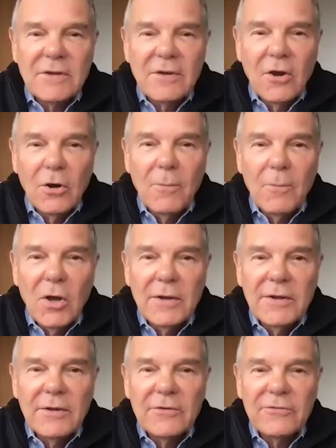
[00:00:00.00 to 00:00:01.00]
a
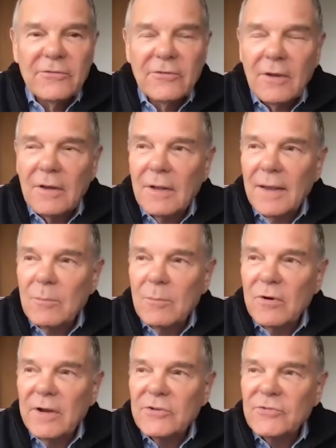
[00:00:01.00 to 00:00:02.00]
harmonious
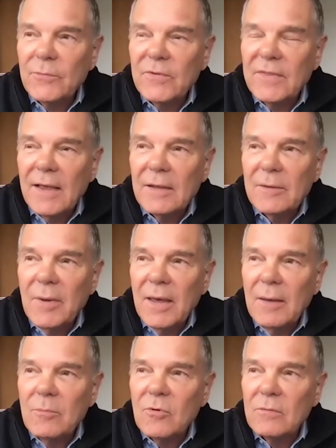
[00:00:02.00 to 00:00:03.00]
collaboration with
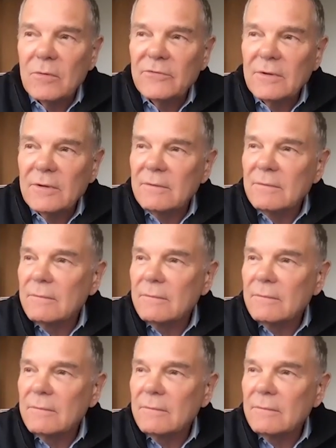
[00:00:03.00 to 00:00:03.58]
Alibaba, wasn't it?